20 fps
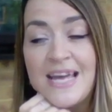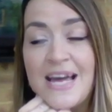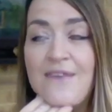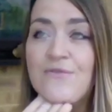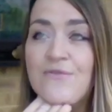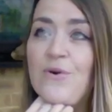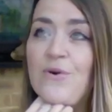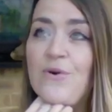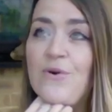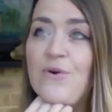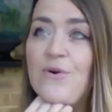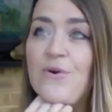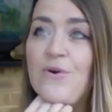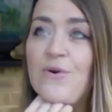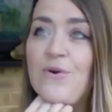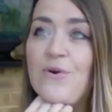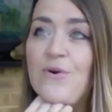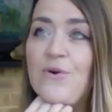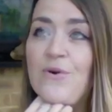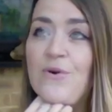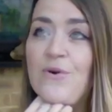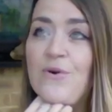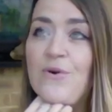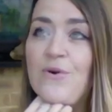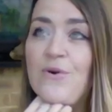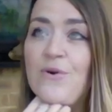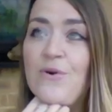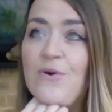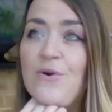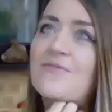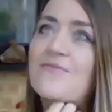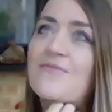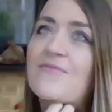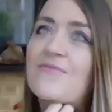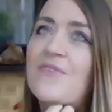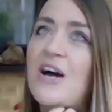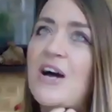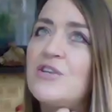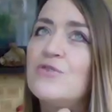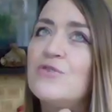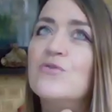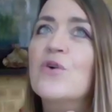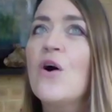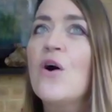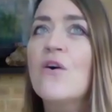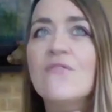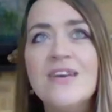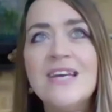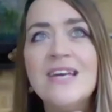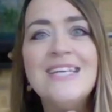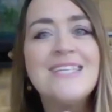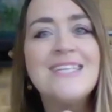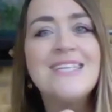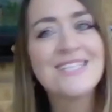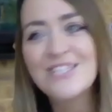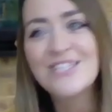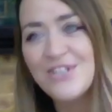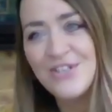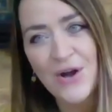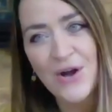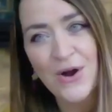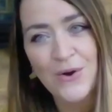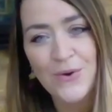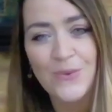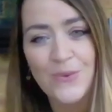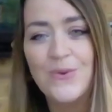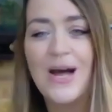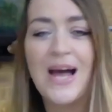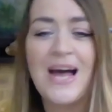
They have sort of virtual coffees, as you know,